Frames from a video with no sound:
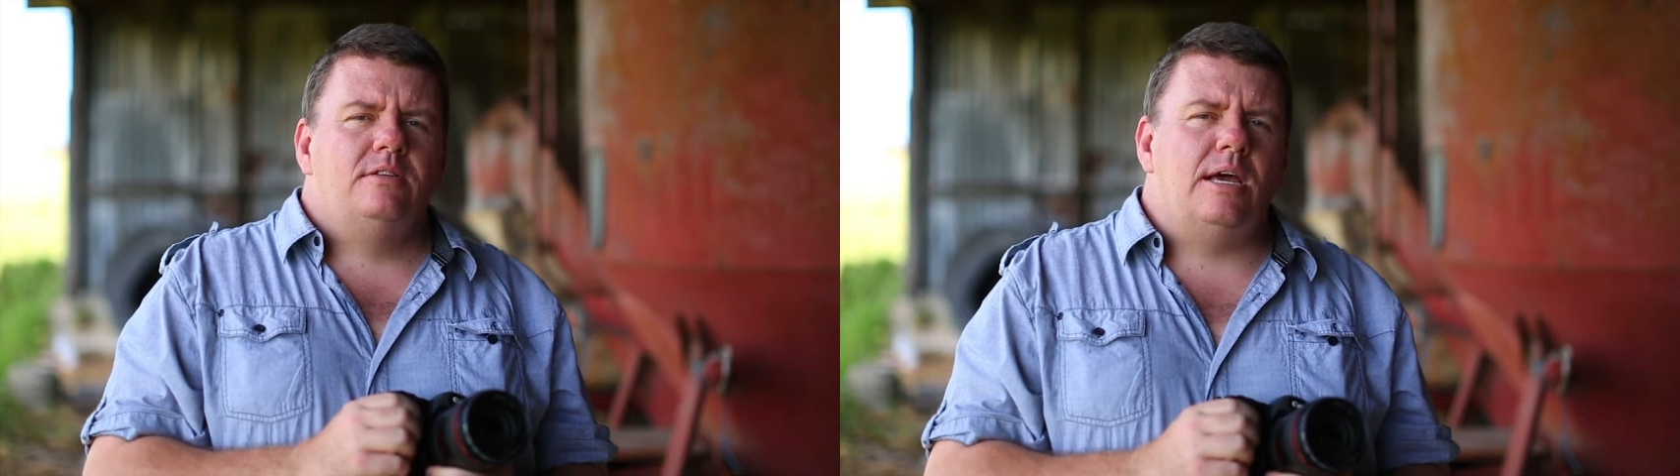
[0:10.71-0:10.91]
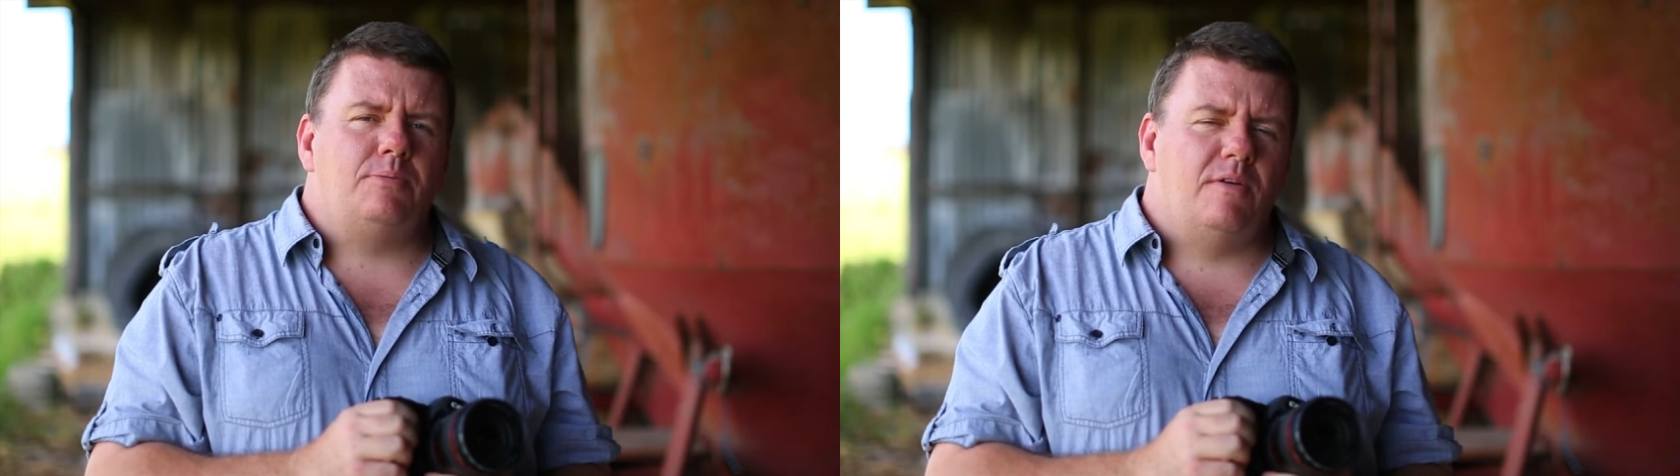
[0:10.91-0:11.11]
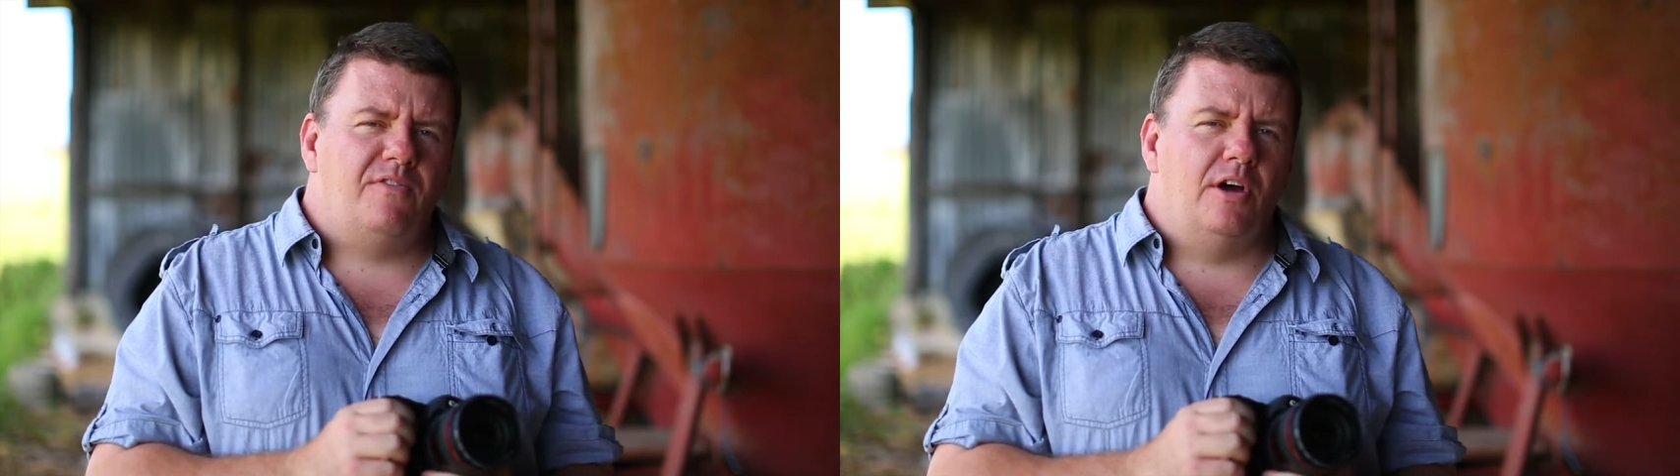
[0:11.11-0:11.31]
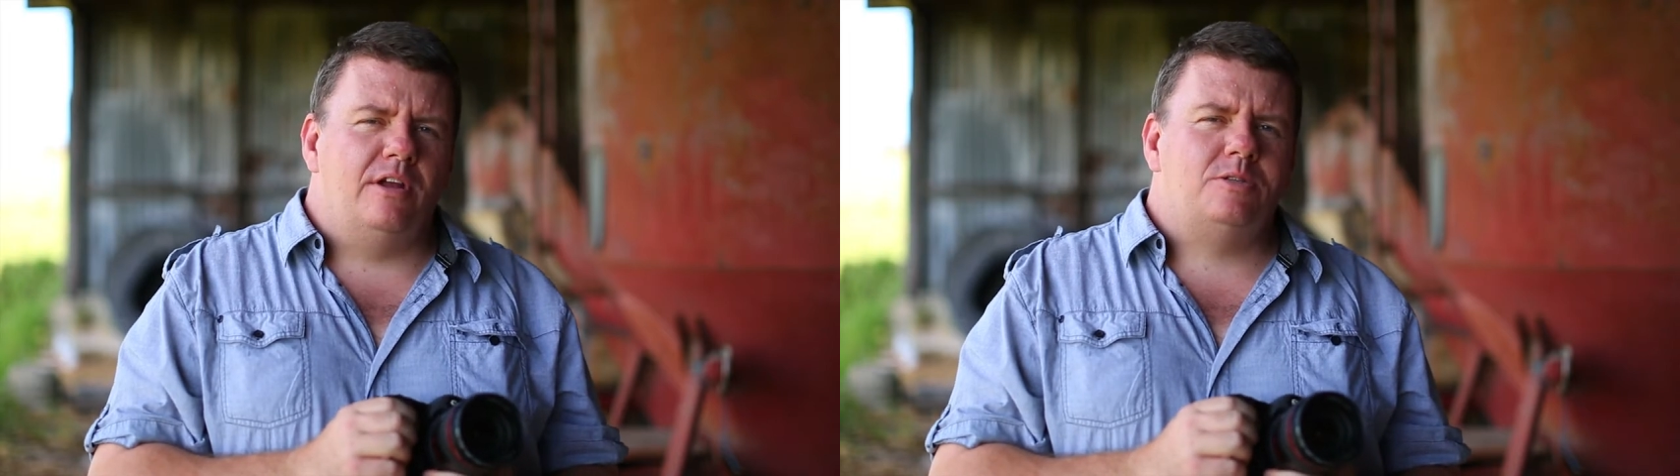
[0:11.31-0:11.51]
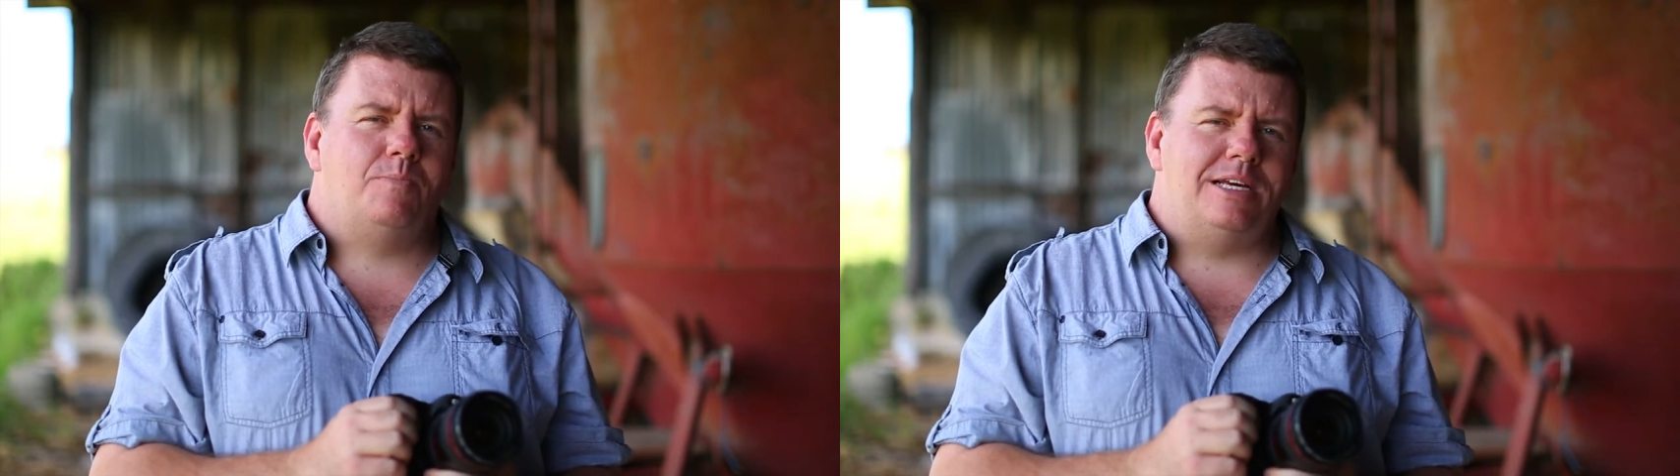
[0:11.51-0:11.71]
Depth of field
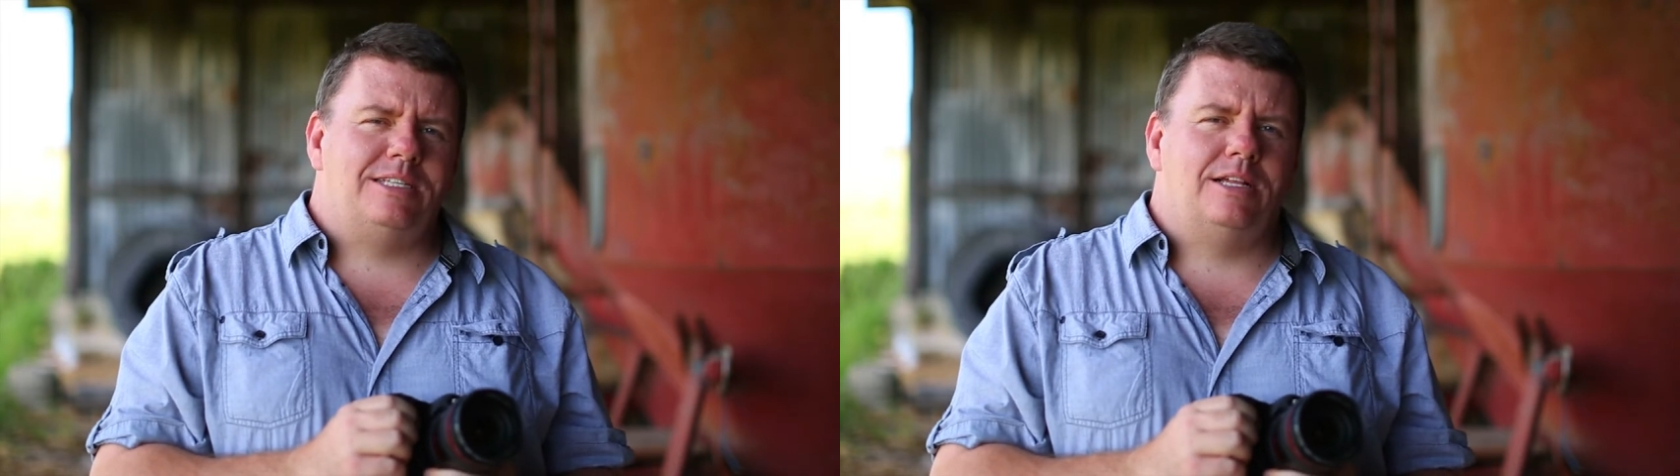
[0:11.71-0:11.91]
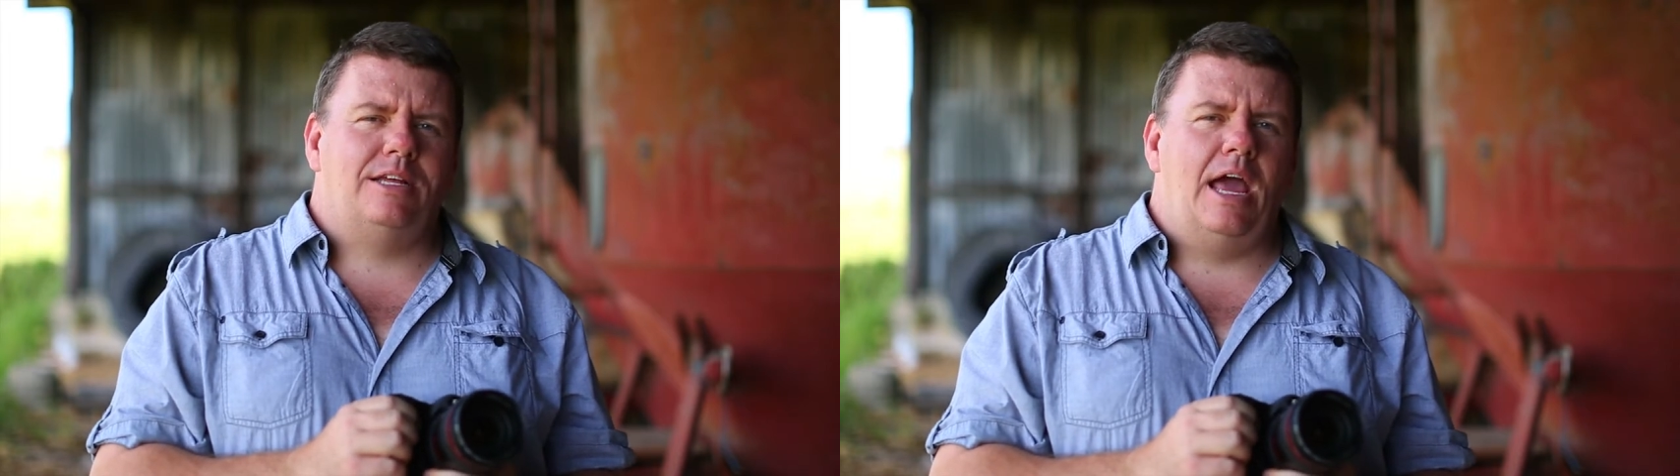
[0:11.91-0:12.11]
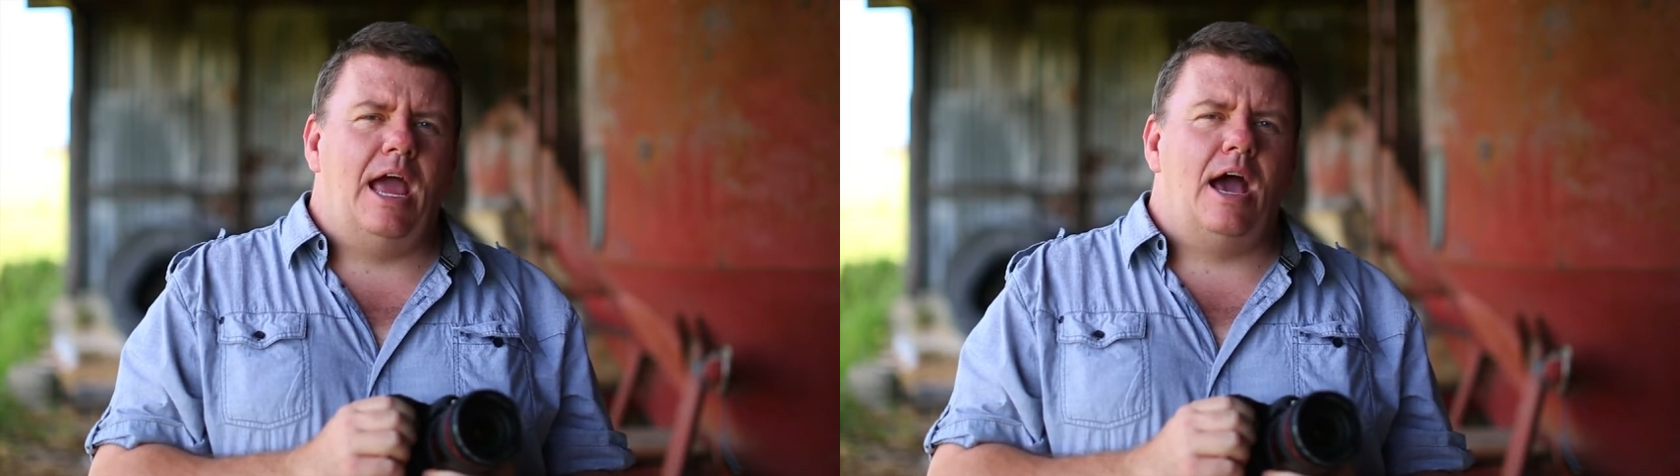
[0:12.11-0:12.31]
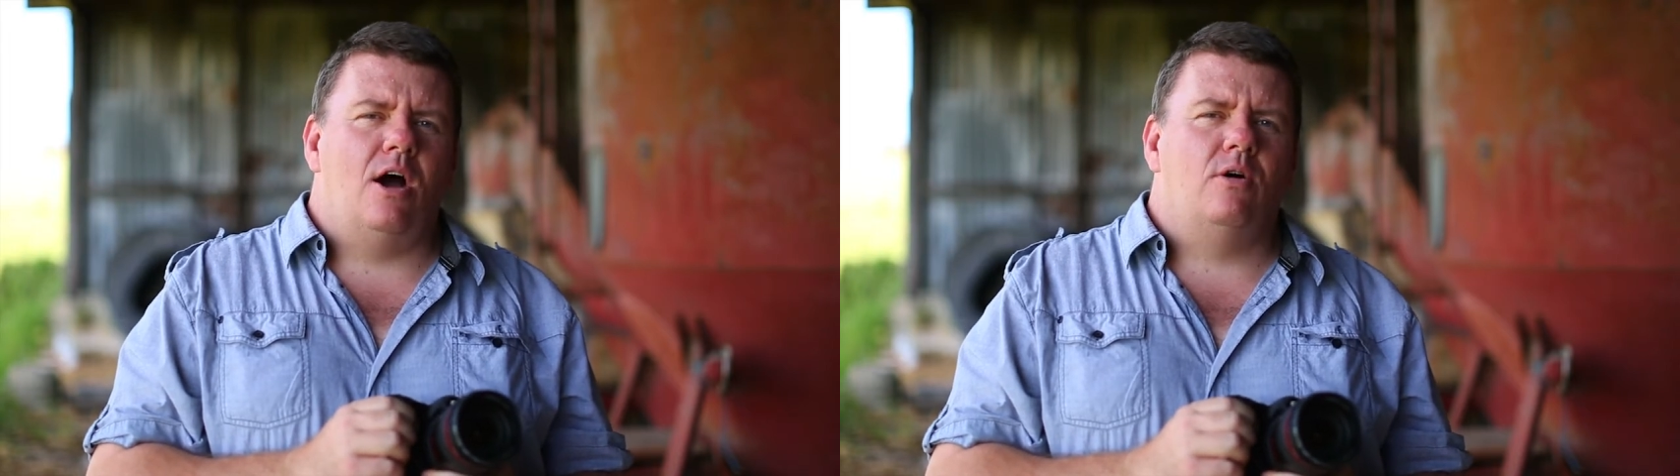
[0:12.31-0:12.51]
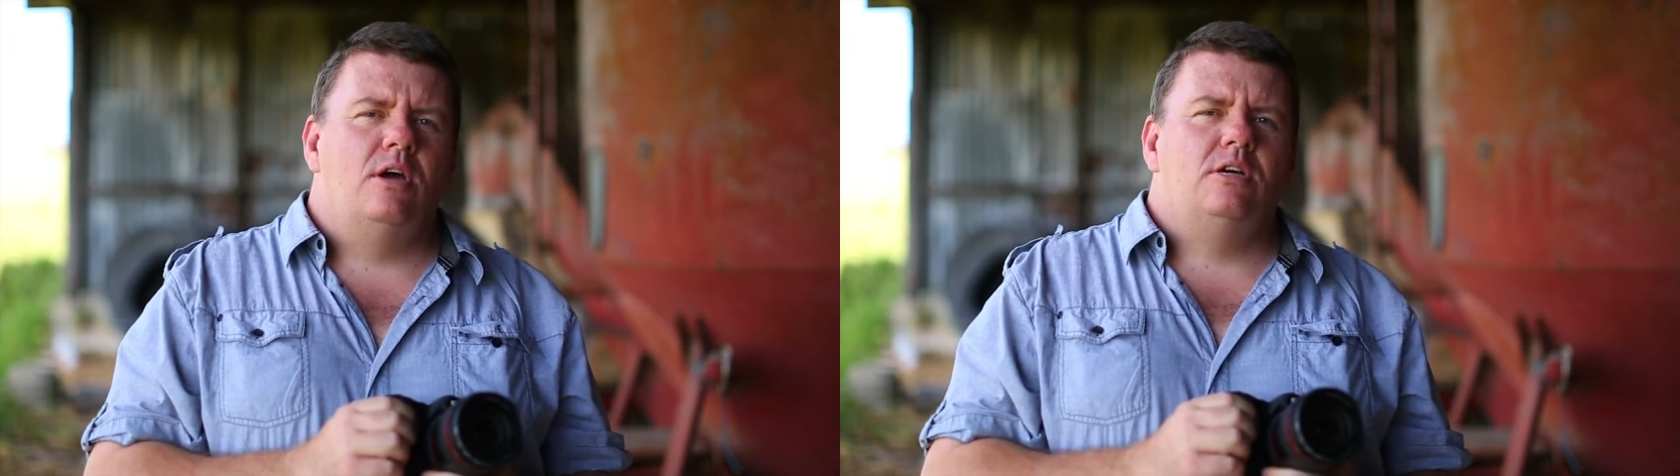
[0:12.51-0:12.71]
is basically
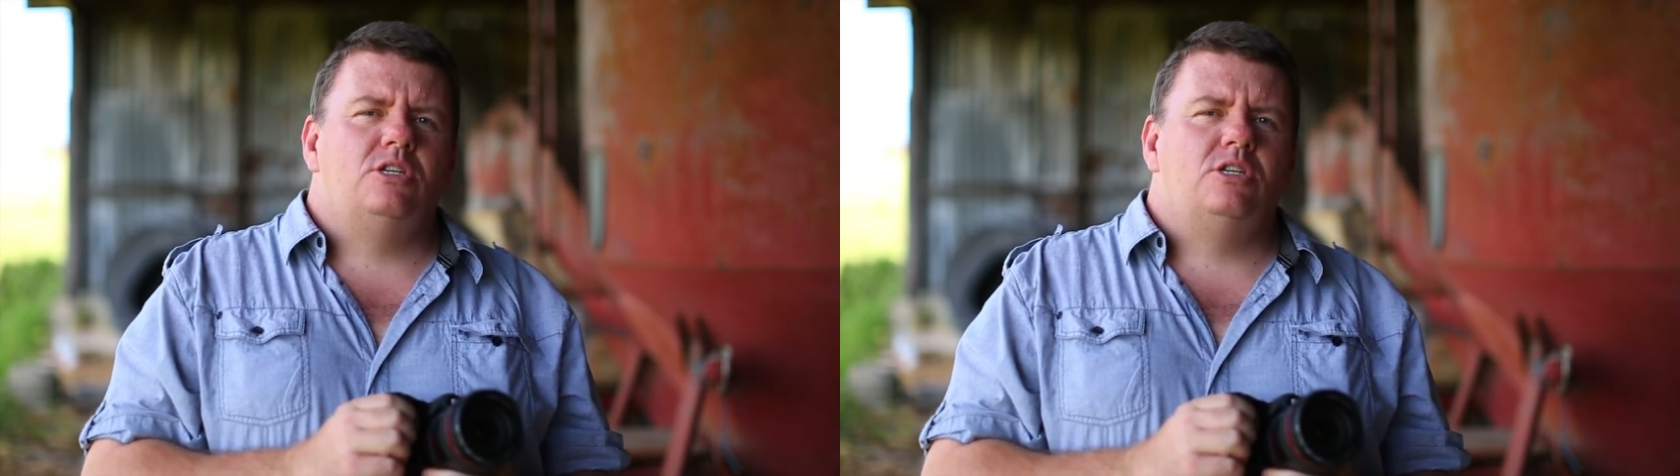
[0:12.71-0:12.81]
how